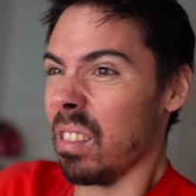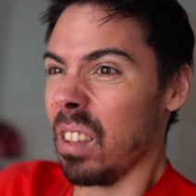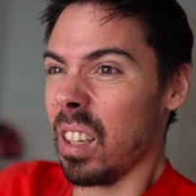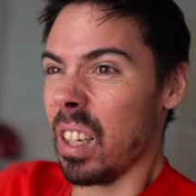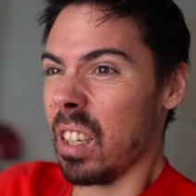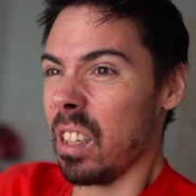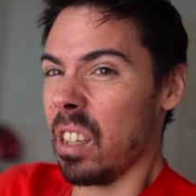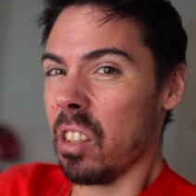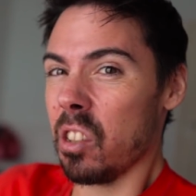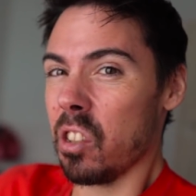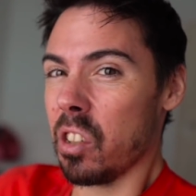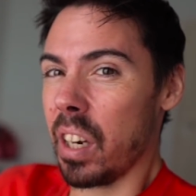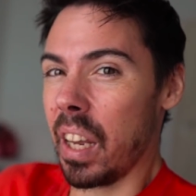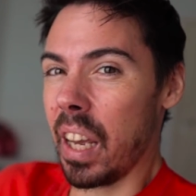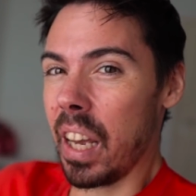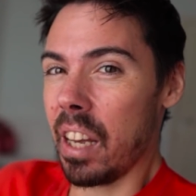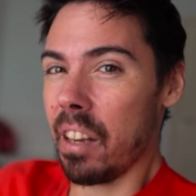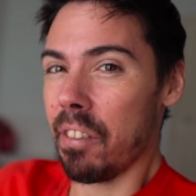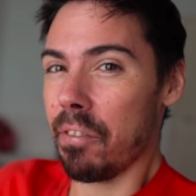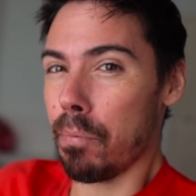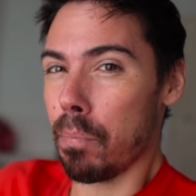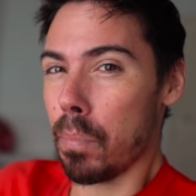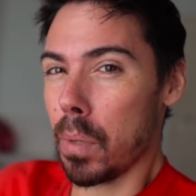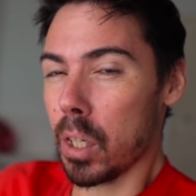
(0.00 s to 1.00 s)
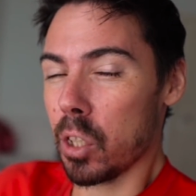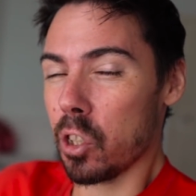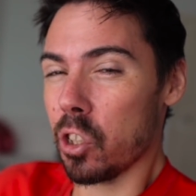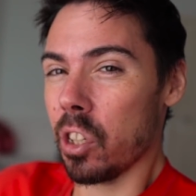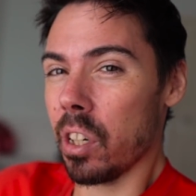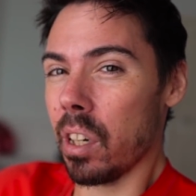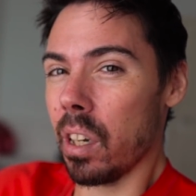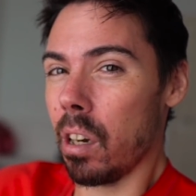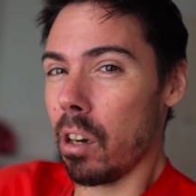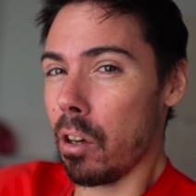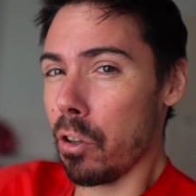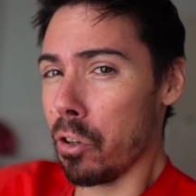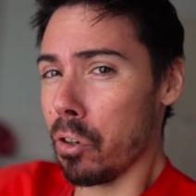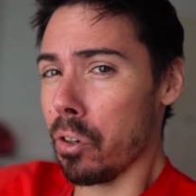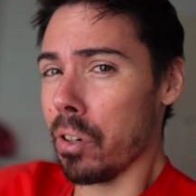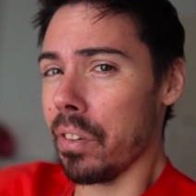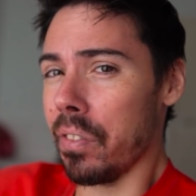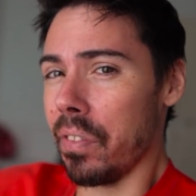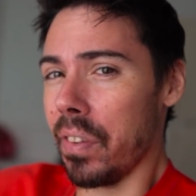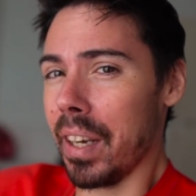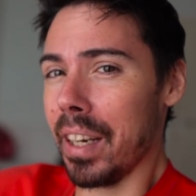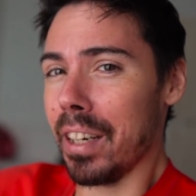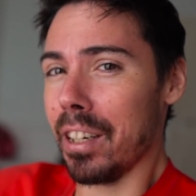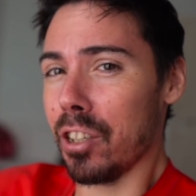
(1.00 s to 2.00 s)
it doesn't have much other
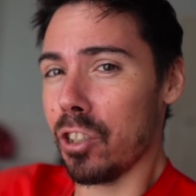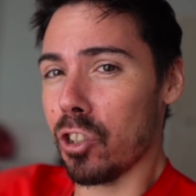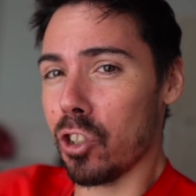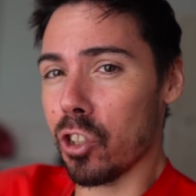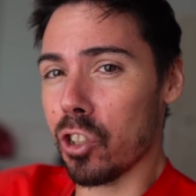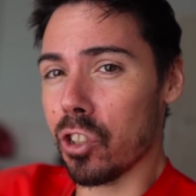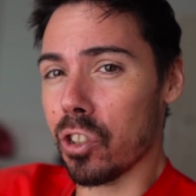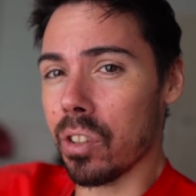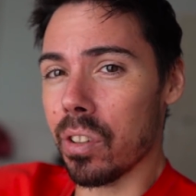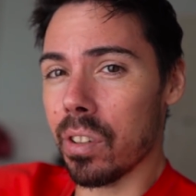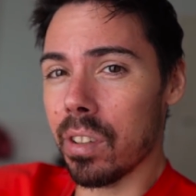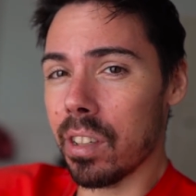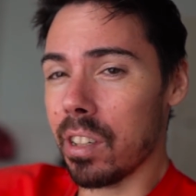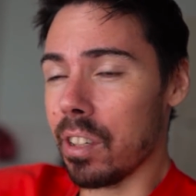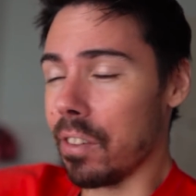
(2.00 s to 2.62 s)
advantages